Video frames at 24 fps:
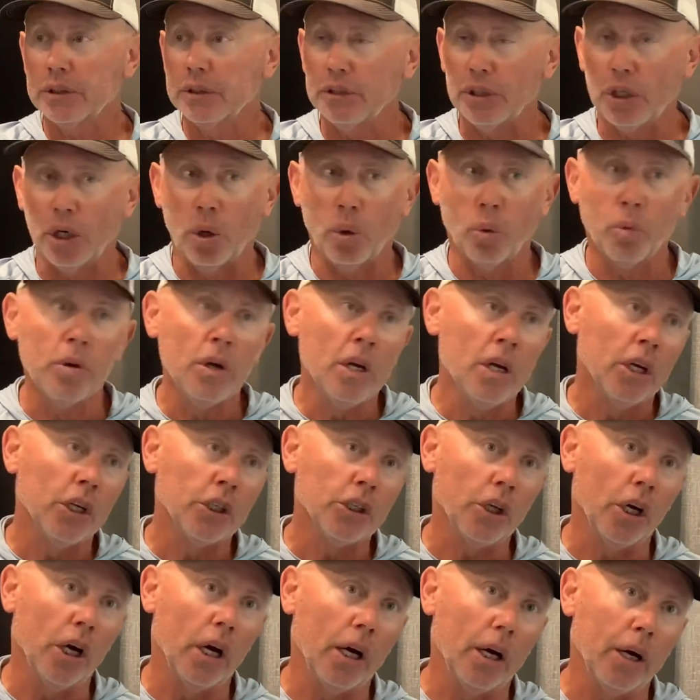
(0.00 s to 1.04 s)

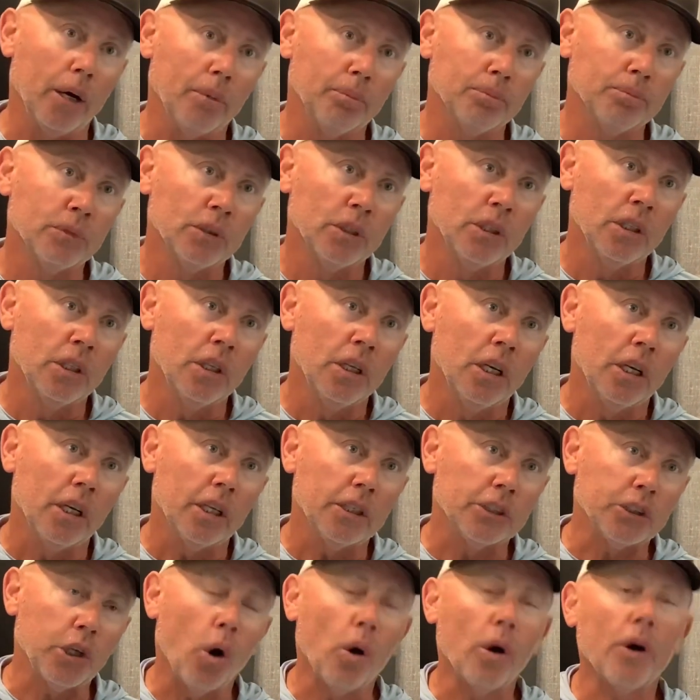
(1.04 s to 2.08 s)

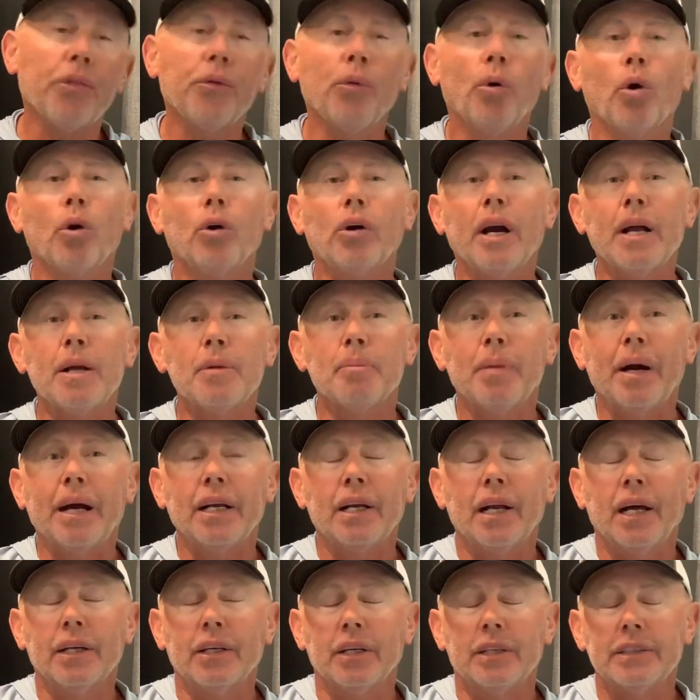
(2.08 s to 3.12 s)
It's hard to throw a crankbait
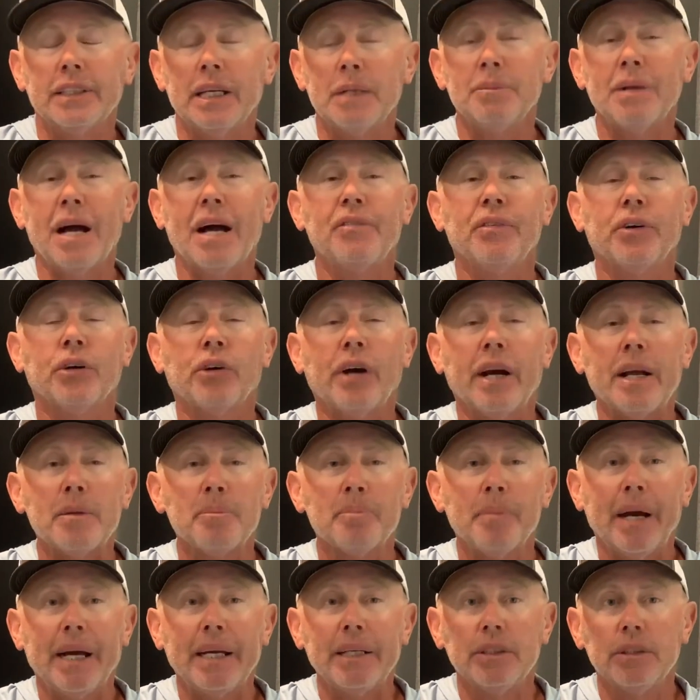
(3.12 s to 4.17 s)
like a deep diving
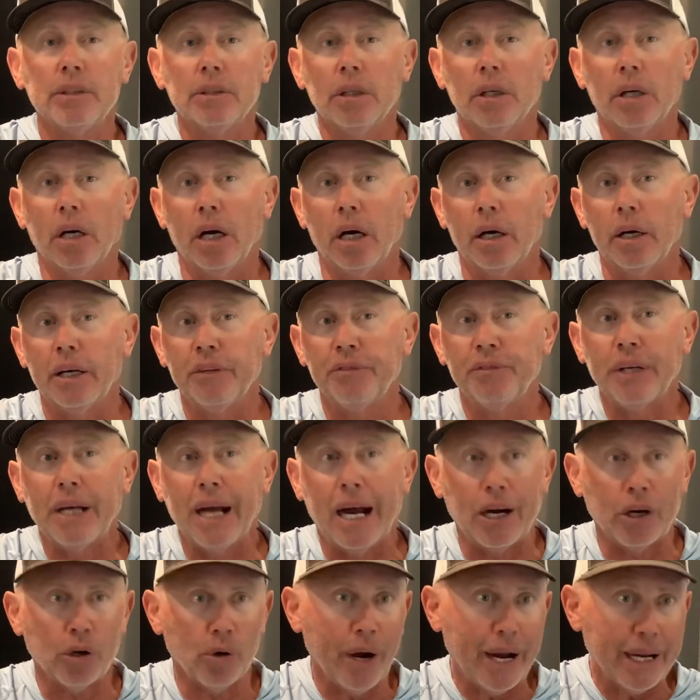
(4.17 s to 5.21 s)
crankbait if you
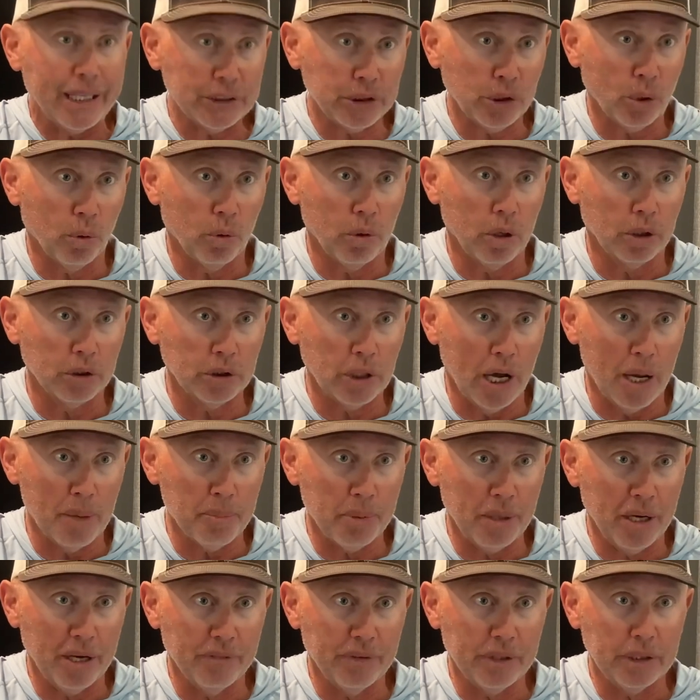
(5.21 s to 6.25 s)
got grass growing on top
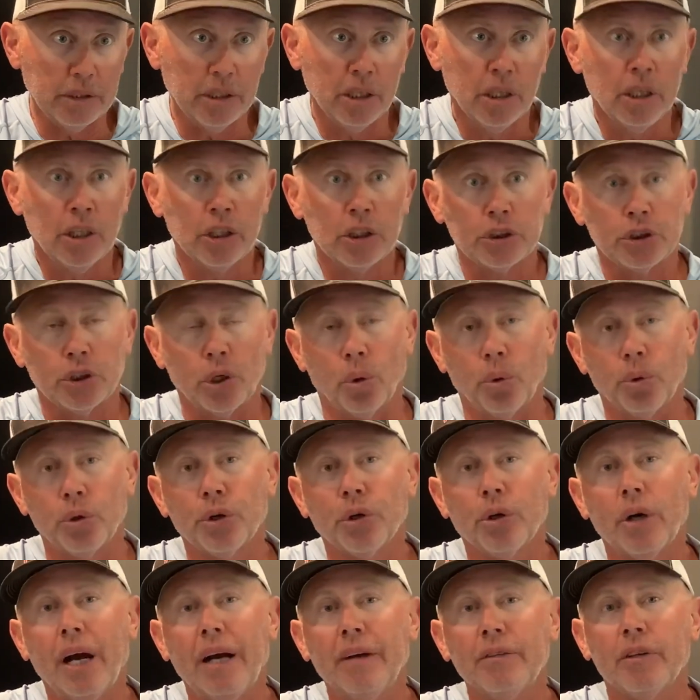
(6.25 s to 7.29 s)
of it. So you're
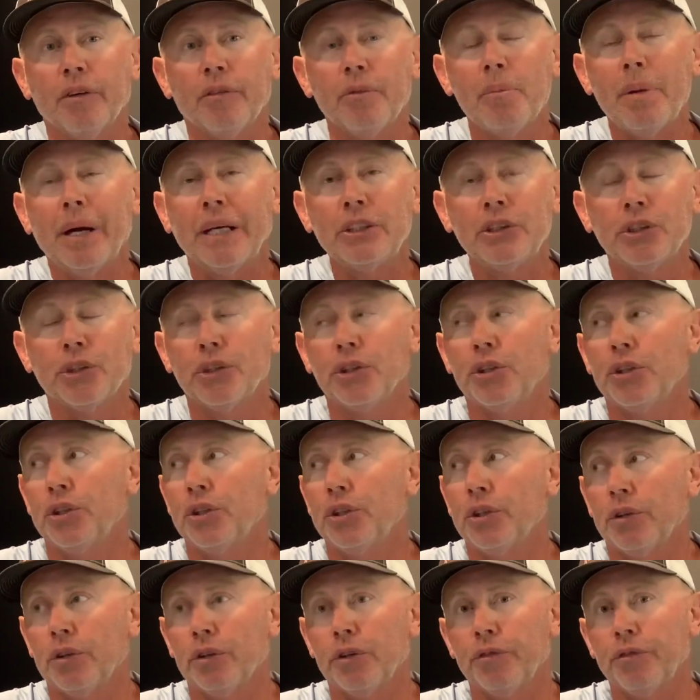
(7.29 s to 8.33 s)
going to have to make sure
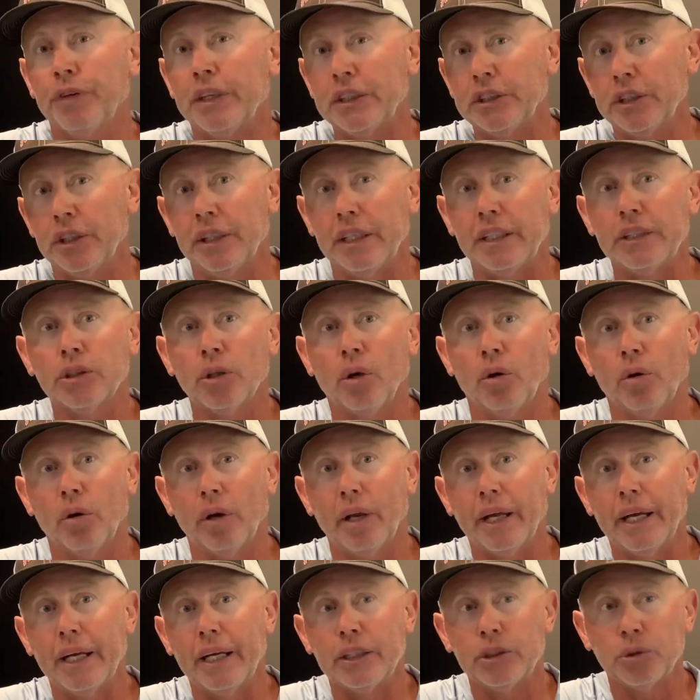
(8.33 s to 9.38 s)
you're fishing these on a
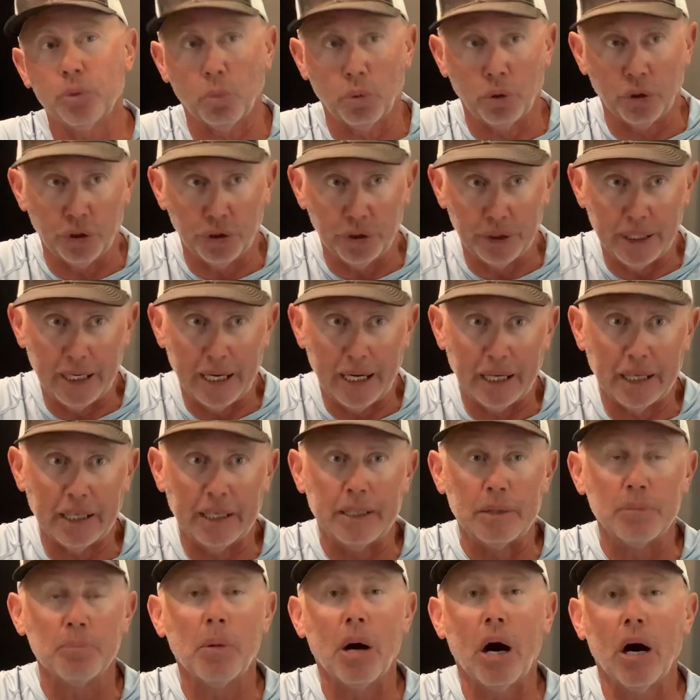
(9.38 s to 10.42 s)
ledge where you got a
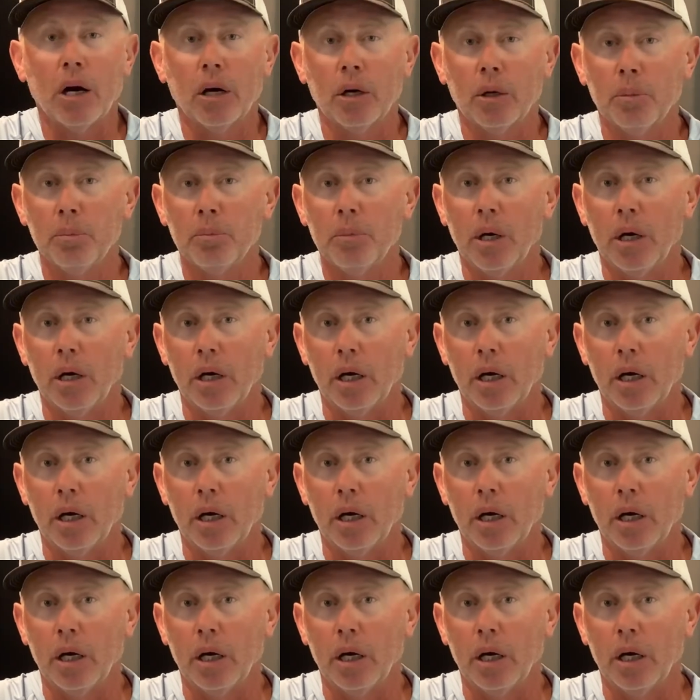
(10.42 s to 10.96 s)
clean bottom,